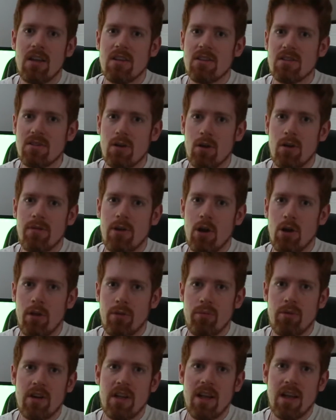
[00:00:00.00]
So if you own a
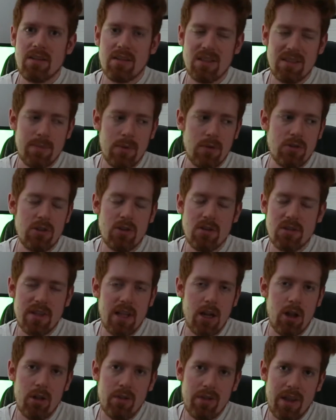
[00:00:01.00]
3DS, I suppose you could just
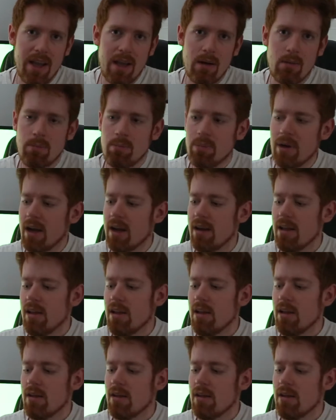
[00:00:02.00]
get it on that, but